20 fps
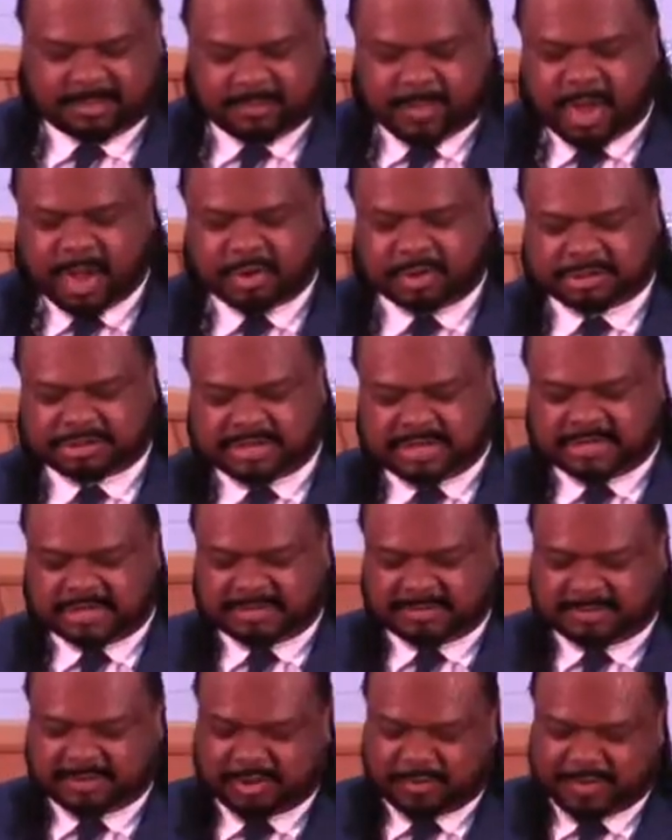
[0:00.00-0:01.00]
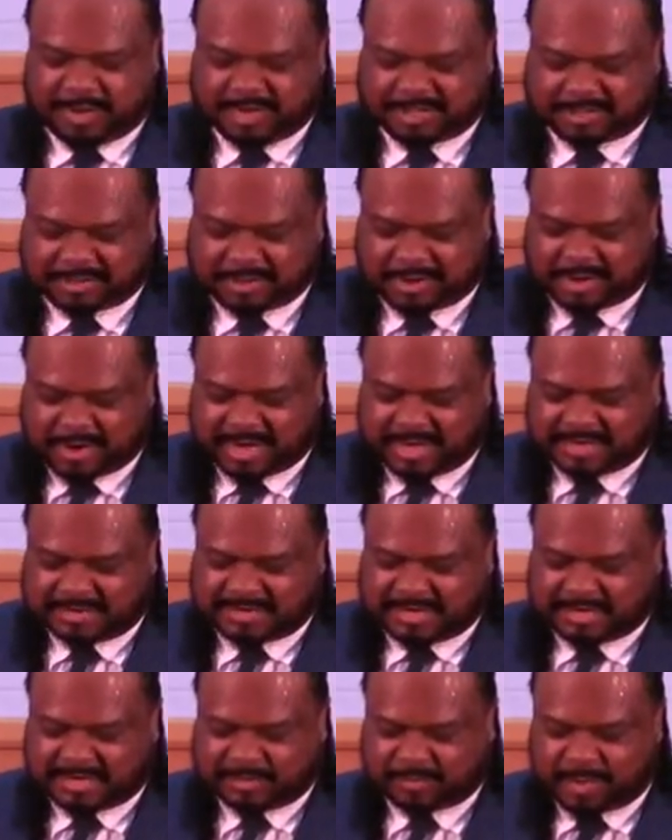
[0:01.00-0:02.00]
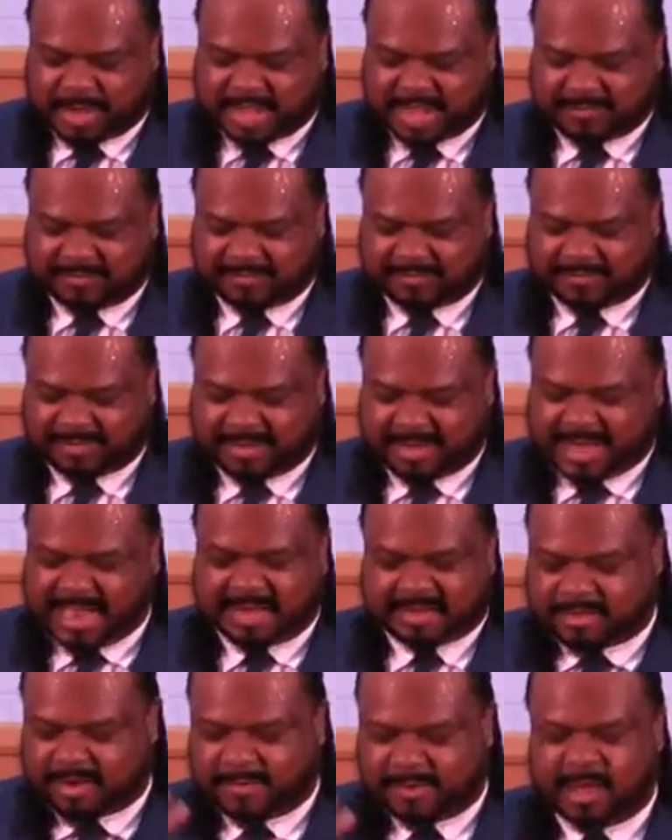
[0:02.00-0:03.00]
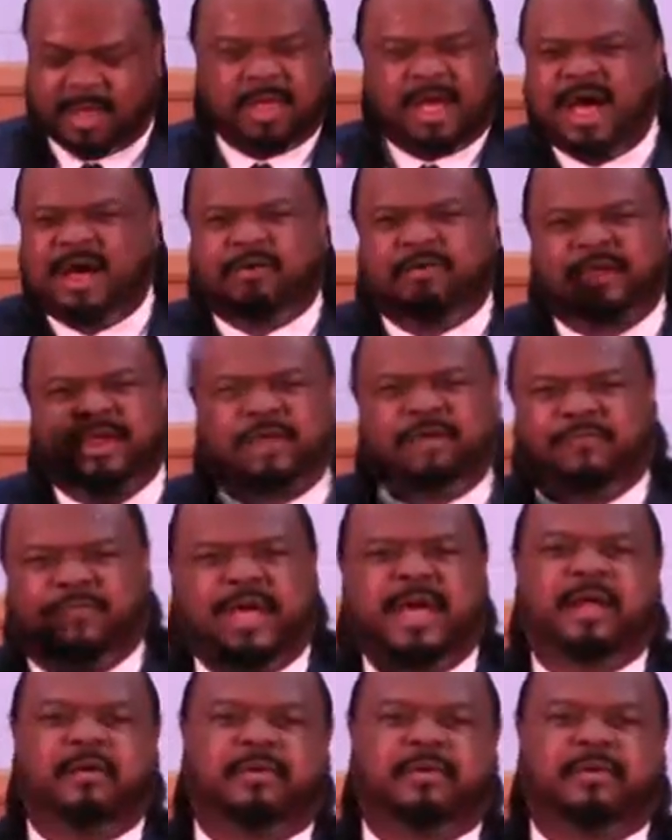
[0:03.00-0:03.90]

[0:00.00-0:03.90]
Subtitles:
My uncle told me this story. He said his wife, I don't care.